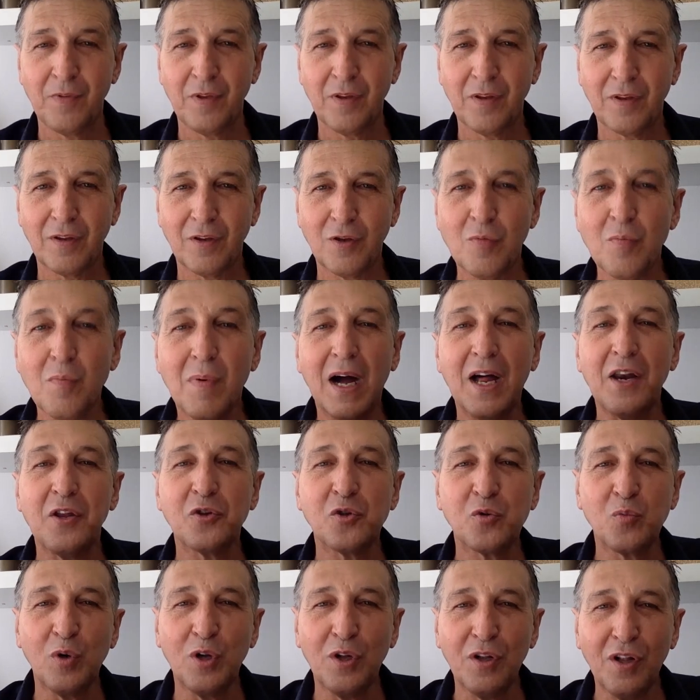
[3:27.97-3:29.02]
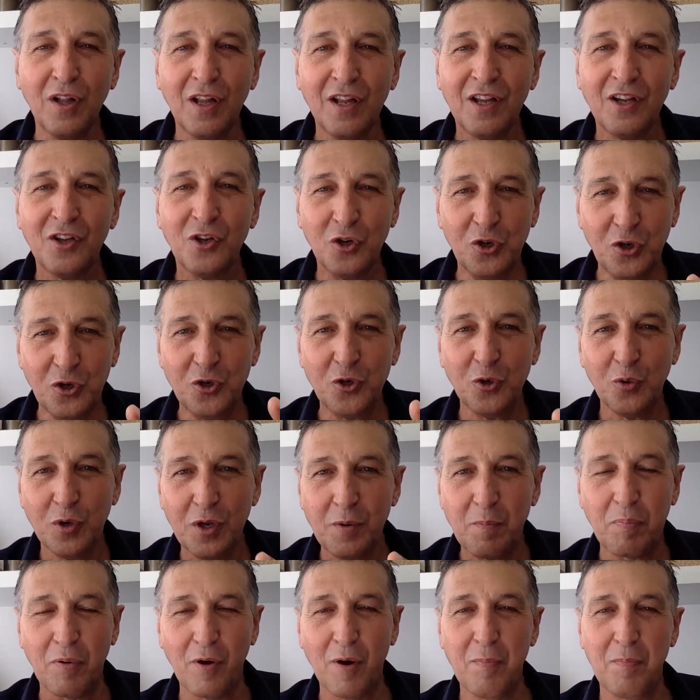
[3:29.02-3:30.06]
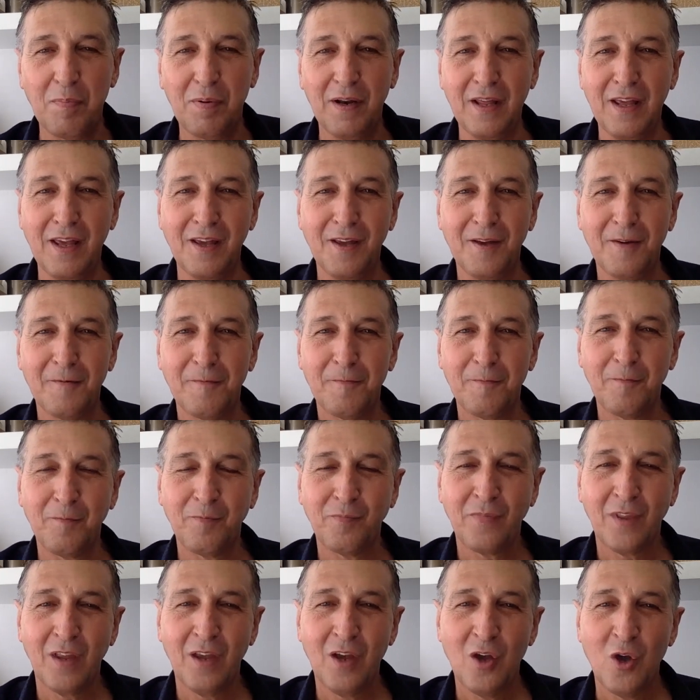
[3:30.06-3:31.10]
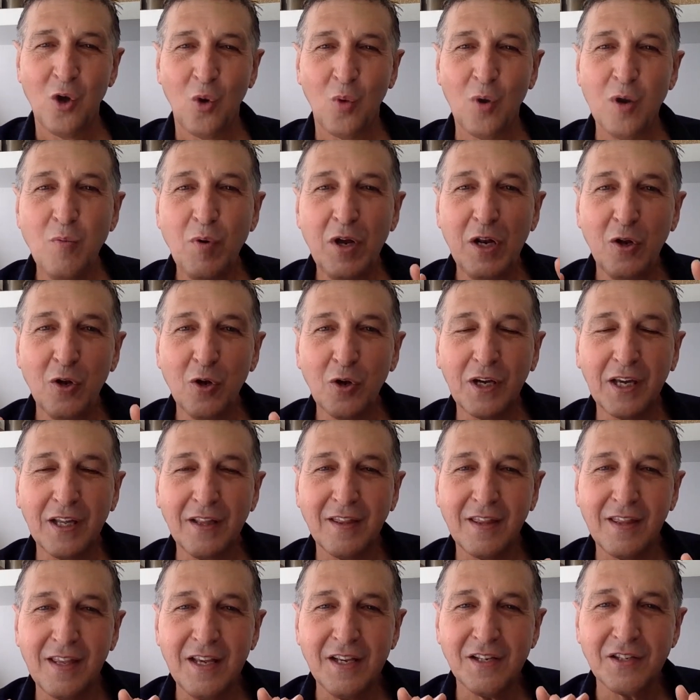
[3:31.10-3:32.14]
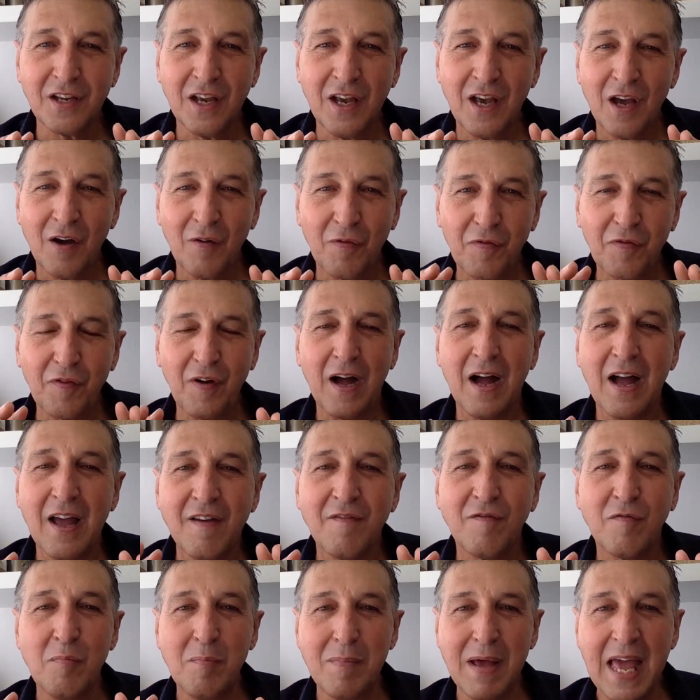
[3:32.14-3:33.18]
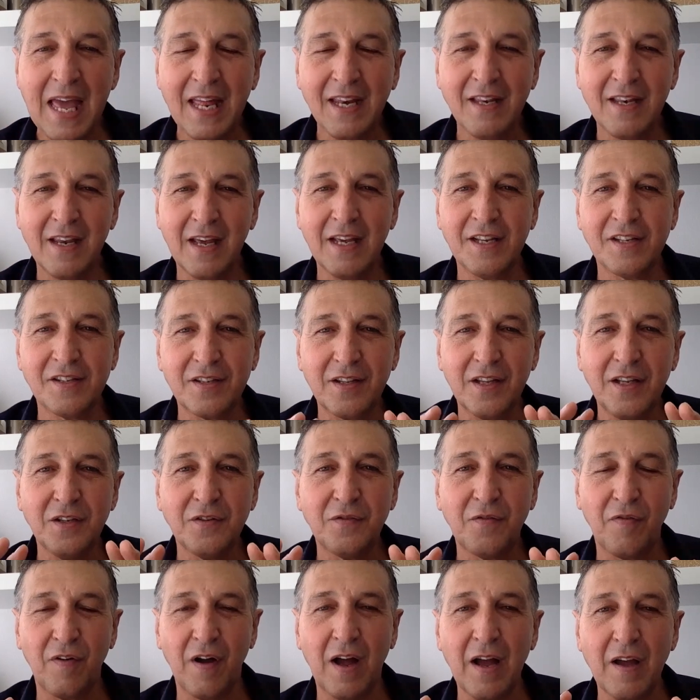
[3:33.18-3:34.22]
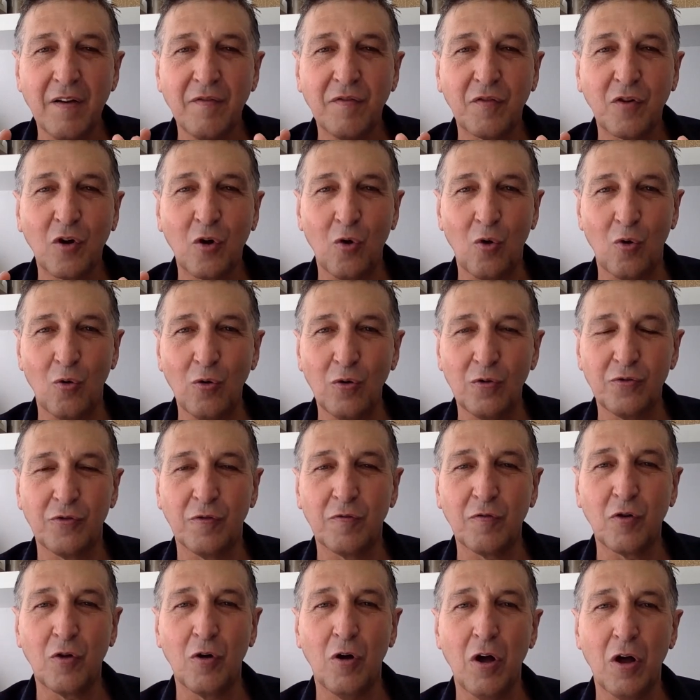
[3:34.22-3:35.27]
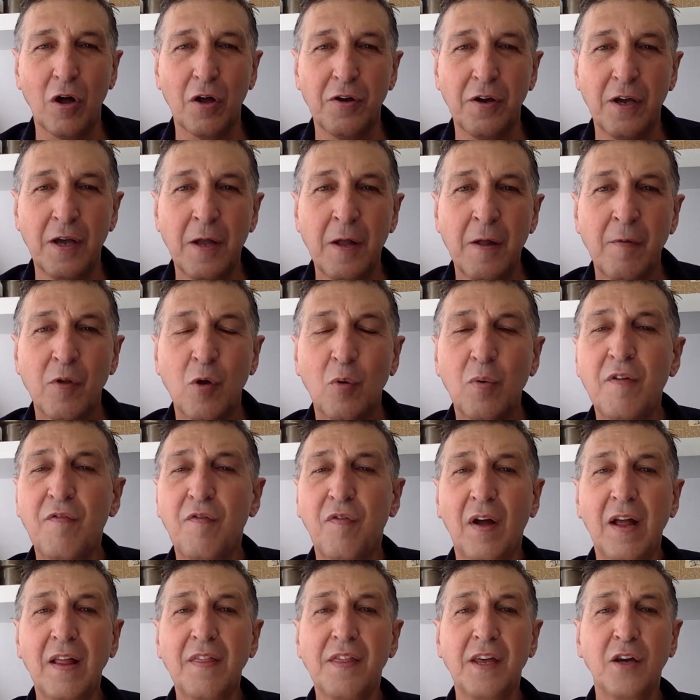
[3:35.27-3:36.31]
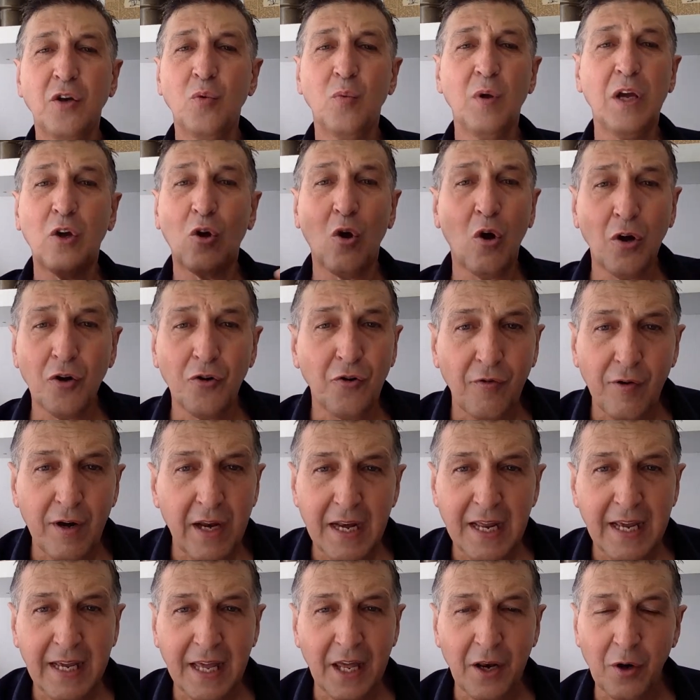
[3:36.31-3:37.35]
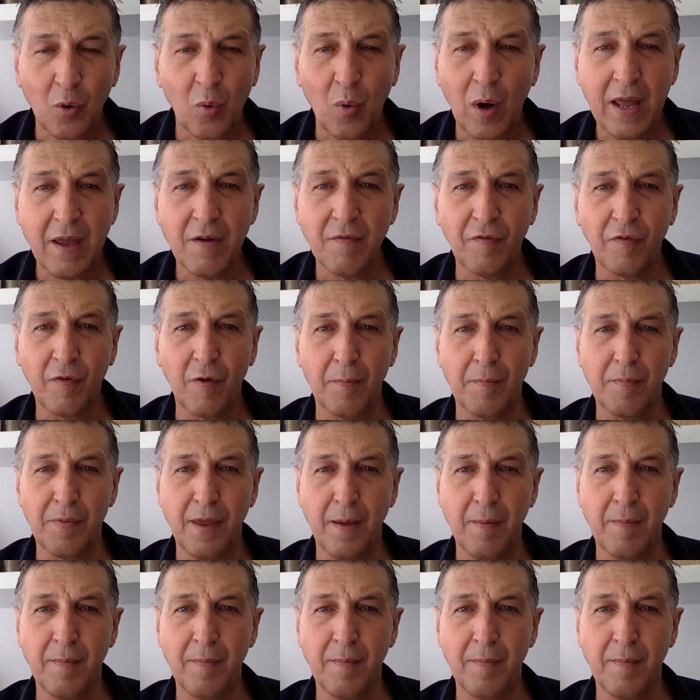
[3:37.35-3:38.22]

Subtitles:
You might as well do it properly. When we look at these five mandates, these five calls of God, we find that we can't really get away from them.